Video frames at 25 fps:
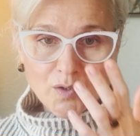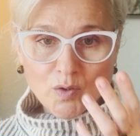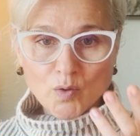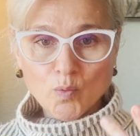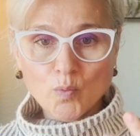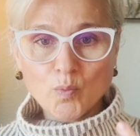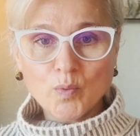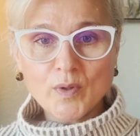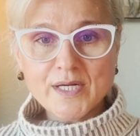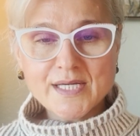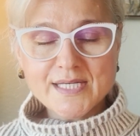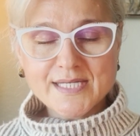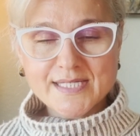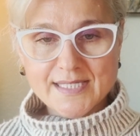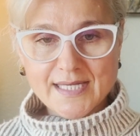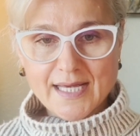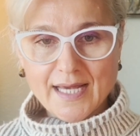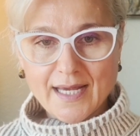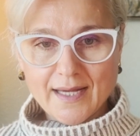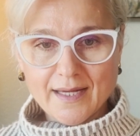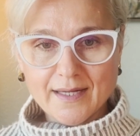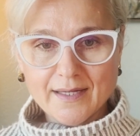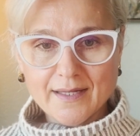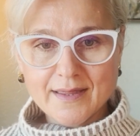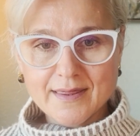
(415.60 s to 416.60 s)
We're
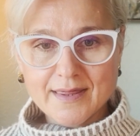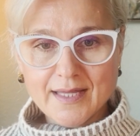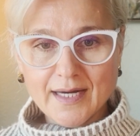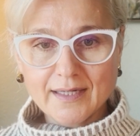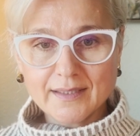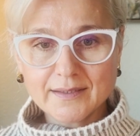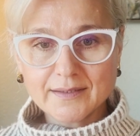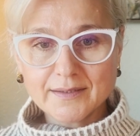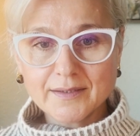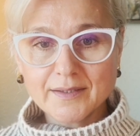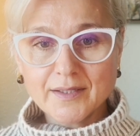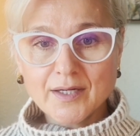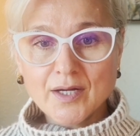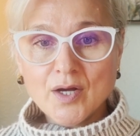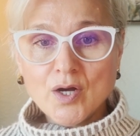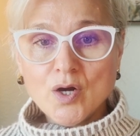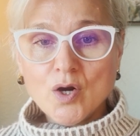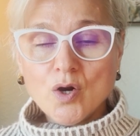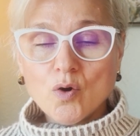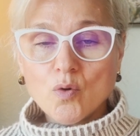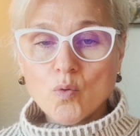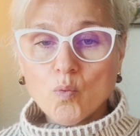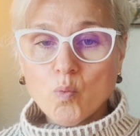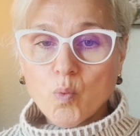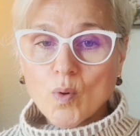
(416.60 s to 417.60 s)
saying that
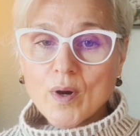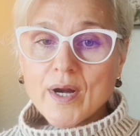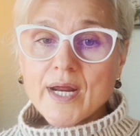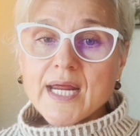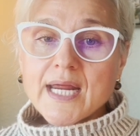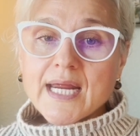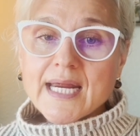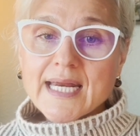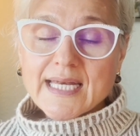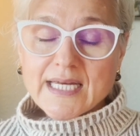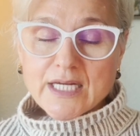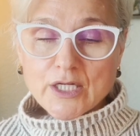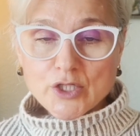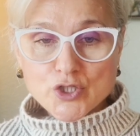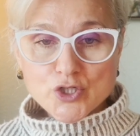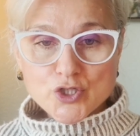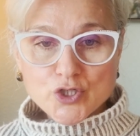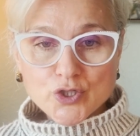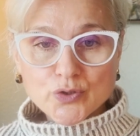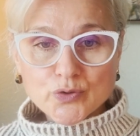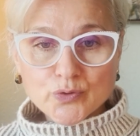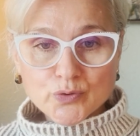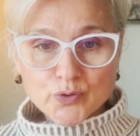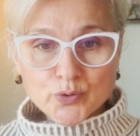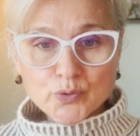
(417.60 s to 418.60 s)
we need
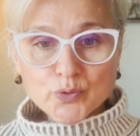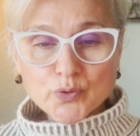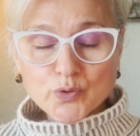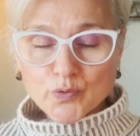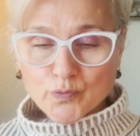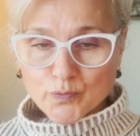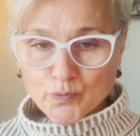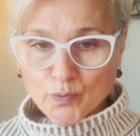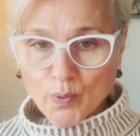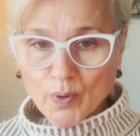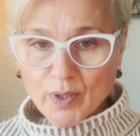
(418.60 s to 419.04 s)
to look for